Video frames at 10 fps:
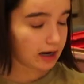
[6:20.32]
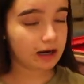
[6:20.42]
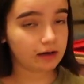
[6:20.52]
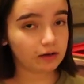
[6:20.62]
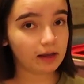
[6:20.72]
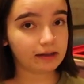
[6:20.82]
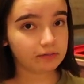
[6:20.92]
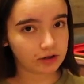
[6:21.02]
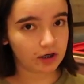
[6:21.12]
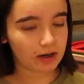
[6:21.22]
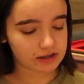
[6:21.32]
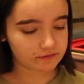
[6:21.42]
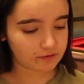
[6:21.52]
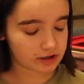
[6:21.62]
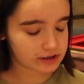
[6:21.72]
and like, you know, as
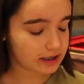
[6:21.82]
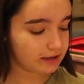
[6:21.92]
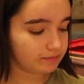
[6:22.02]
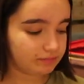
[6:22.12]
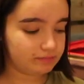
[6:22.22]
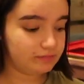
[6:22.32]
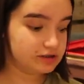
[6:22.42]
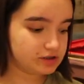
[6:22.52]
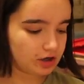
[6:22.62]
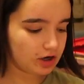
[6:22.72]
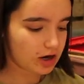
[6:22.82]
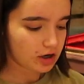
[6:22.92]
I've already said, insecure.